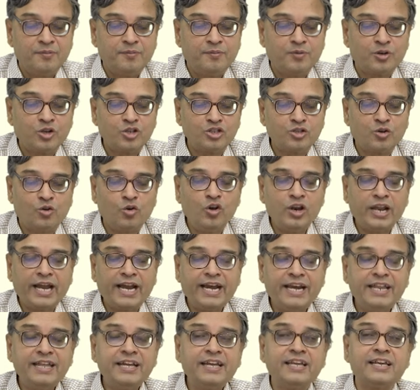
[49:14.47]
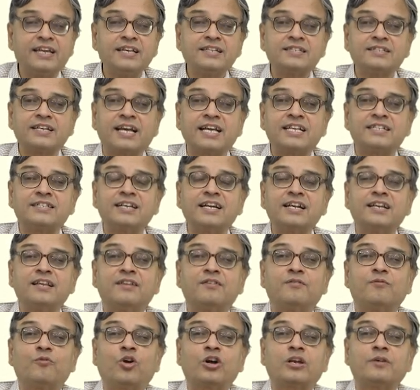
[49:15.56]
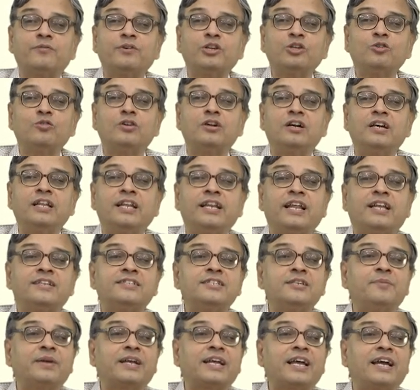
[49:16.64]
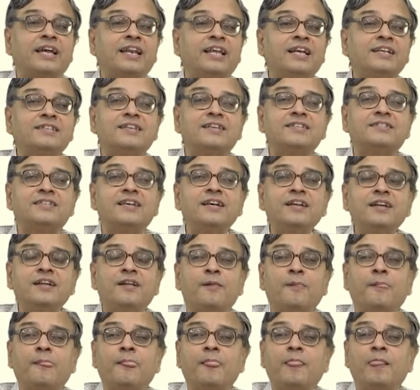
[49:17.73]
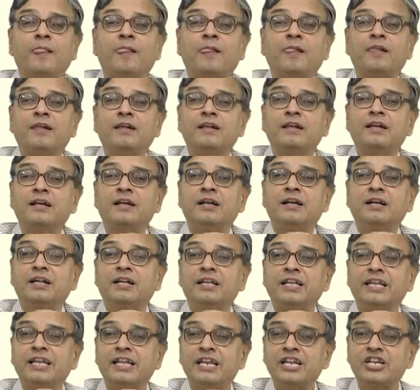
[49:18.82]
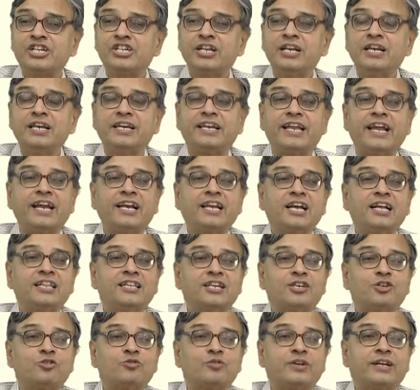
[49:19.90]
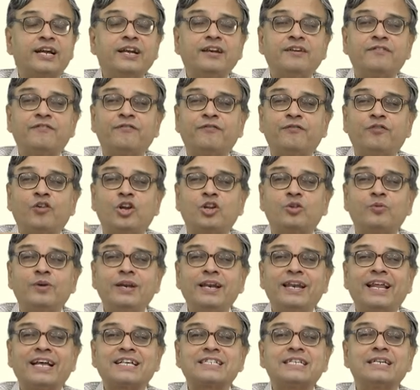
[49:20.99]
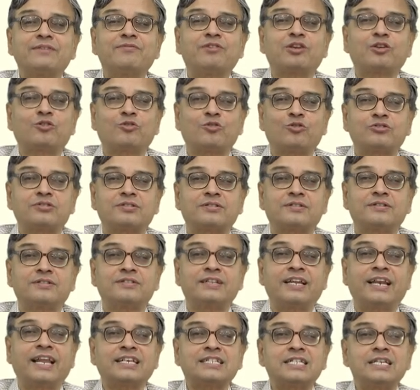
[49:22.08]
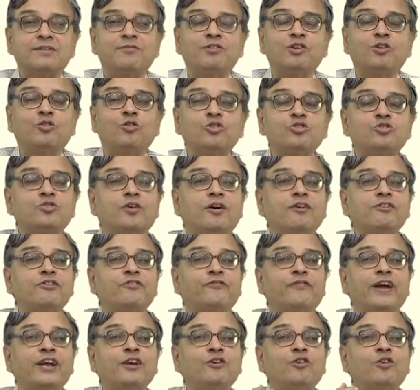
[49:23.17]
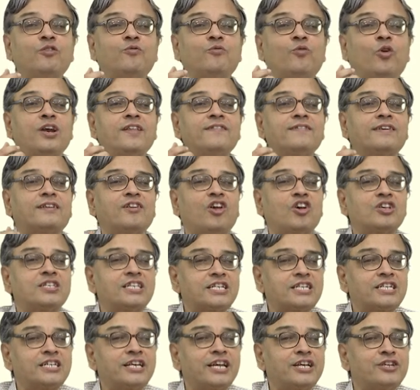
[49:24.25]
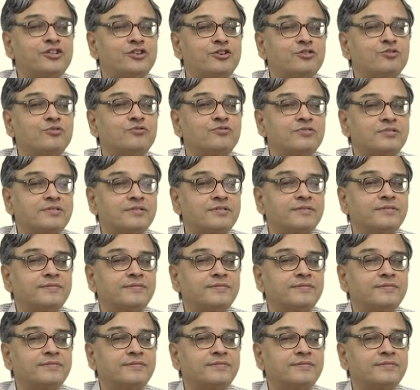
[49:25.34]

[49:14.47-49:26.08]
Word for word: Because the whole idea is, I said whatever you learn in engineering mechanics is a initial data that you get for your next level course. The next level course, you have to find out what is the cross section I should use.